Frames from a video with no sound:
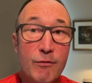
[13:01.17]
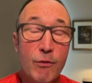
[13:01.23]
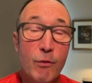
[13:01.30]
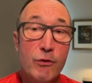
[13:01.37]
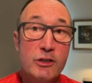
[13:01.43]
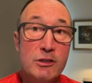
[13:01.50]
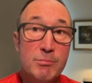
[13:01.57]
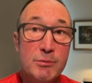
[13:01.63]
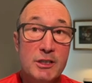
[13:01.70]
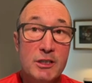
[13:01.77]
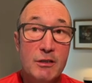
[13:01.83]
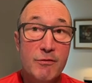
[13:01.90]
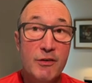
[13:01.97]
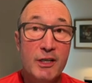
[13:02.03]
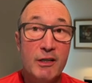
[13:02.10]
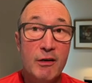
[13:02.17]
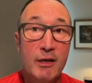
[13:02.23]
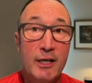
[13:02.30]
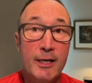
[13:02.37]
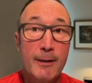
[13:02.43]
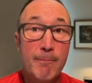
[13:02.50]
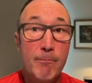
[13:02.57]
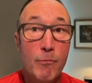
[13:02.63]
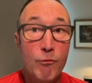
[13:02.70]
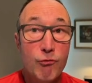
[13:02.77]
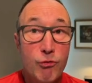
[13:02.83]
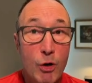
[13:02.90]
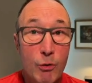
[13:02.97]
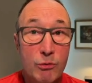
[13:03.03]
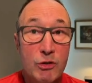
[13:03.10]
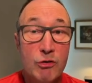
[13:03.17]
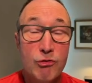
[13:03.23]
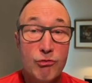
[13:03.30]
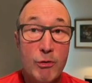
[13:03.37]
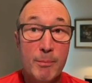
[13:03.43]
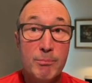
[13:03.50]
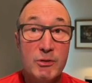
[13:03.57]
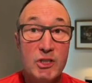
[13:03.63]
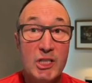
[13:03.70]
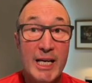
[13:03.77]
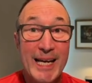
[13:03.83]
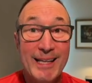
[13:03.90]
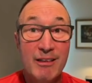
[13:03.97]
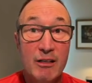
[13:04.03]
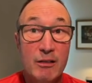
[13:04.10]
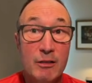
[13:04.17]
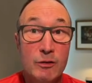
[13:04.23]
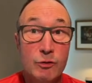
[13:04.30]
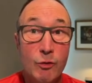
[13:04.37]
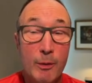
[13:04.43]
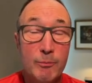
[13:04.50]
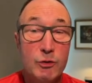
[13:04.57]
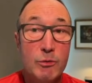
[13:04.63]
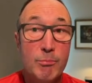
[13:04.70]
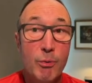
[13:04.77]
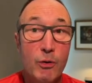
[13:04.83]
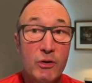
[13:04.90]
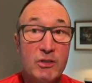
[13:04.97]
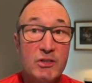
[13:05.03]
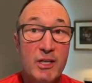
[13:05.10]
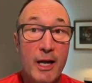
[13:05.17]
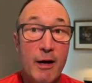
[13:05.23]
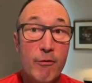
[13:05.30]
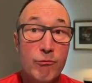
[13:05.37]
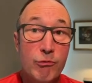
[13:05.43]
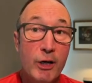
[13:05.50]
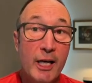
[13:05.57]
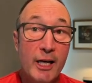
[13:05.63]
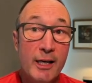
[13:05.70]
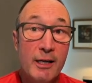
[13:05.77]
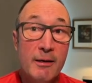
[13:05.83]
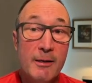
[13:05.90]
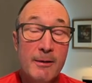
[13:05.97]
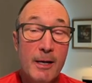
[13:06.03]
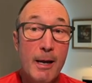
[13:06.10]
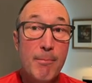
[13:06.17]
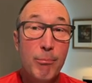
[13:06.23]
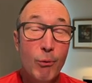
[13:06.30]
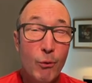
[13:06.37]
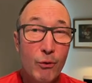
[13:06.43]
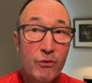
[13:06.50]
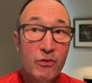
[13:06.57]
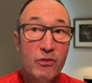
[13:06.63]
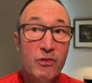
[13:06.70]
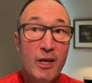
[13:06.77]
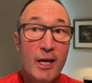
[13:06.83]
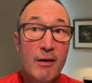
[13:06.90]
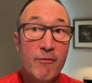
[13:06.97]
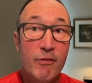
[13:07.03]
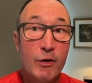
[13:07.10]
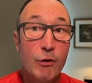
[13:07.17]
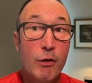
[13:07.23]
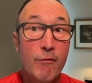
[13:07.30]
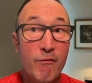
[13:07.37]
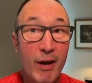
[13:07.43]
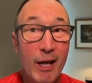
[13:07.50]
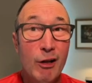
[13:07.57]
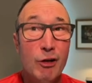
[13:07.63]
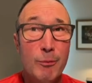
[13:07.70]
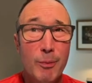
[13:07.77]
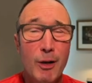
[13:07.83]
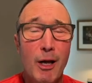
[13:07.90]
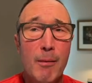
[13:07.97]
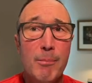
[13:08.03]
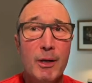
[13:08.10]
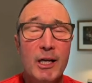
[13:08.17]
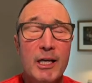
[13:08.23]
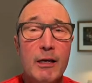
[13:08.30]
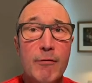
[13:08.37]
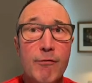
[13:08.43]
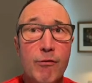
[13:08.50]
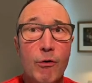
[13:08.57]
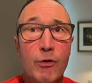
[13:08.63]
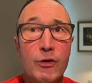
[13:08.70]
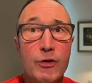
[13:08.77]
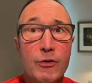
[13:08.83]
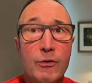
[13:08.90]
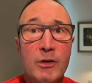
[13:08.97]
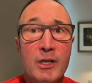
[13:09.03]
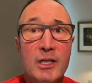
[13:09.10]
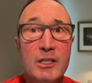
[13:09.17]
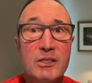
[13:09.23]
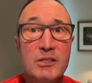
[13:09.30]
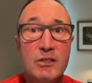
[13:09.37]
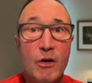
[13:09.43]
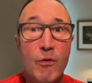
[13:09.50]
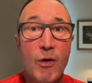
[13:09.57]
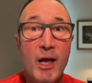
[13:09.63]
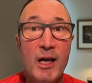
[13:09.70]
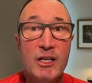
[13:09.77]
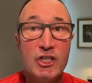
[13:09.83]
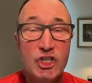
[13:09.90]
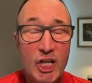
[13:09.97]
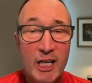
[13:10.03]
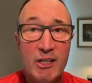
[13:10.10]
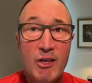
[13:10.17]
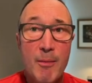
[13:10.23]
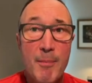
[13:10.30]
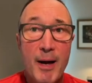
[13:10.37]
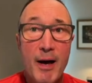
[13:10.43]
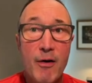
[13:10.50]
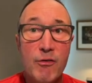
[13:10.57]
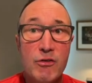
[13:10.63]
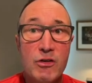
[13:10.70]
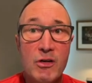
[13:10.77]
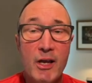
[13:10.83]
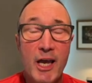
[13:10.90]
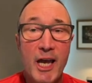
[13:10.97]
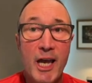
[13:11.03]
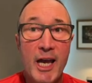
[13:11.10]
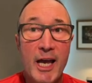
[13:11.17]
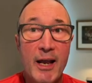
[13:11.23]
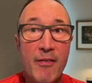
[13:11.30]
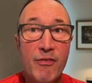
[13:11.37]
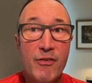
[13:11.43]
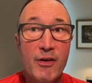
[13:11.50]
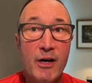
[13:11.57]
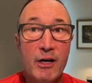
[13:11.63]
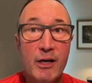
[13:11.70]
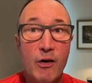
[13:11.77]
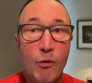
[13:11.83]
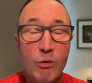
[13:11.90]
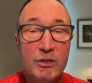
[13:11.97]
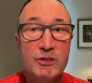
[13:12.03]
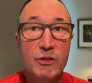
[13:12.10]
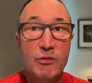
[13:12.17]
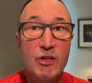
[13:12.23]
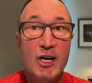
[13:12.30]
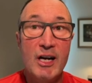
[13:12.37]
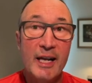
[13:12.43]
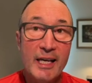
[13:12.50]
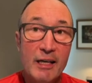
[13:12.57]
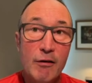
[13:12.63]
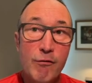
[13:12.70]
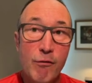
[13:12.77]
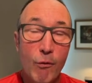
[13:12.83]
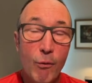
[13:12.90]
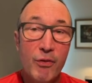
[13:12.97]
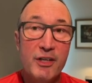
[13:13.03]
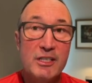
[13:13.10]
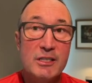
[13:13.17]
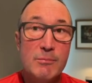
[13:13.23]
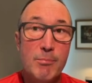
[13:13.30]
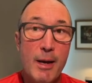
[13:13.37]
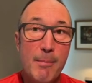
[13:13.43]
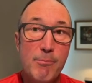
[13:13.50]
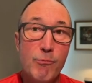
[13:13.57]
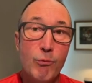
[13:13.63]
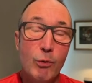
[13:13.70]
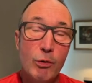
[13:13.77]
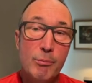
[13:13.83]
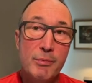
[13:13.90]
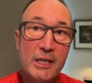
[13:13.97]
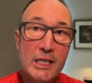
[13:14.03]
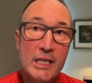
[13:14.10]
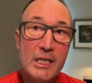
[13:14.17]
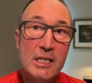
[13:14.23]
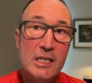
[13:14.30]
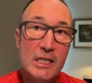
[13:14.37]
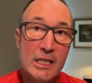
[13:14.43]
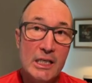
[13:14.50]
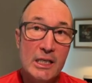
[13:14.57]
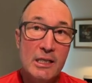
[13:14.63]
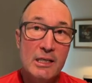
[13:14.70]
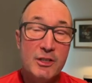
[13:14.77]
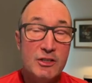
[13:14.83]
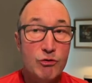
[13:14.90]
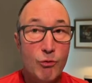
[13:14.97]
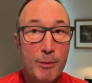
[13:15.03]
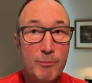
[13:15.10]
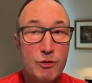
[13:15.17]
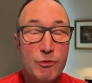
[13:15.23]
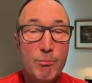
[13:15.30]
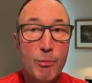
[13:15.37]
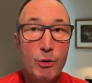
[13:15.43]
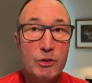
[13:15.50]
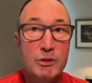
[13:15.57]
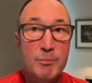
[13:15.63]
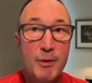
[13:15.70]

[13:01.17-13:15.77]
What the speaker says: for specific road trips in the description box. They are really important and very valuable, I believe, for you. So check them out, and also the link for this map will be in the description box